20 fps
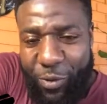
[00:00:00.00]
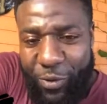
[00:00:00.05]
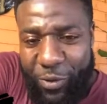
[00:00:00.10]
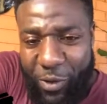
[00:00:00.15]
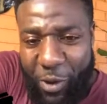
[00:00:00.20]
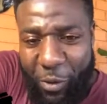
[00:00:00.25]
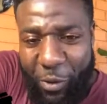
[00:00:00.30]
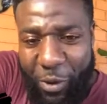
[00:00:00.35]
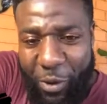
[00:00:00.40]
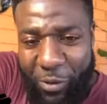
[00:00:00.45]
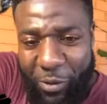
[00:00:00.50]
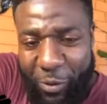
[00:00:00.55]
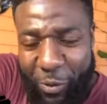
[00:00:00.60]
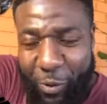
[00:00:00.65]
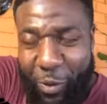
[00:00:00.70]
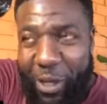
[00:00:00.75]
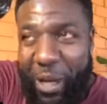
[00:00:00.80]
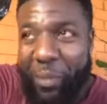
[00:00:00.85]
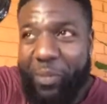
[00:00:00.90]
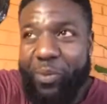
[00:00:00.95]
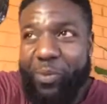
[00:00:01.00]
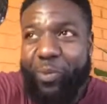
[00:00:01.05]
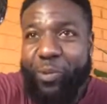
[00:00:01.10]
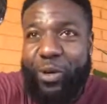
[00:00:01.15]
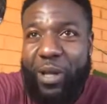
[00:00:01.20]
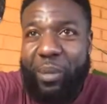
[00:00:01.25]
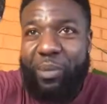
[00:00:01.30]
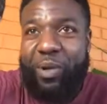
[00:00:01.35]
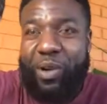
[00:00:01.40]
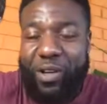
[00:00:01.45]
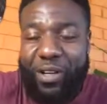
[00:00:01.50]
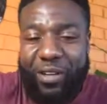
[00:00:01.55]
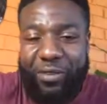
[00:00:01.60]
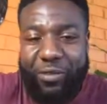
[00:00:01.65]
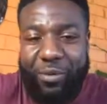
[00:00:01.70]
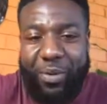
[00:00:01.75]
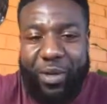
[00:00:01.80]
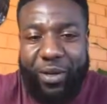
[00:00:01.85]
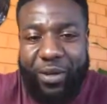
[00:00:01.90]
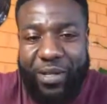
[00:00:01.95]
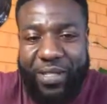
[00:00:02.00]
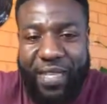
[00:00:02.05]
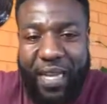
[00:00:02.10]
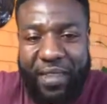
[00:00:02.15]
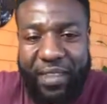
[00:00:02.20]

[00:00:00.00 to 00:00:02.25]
what I'm learning from you is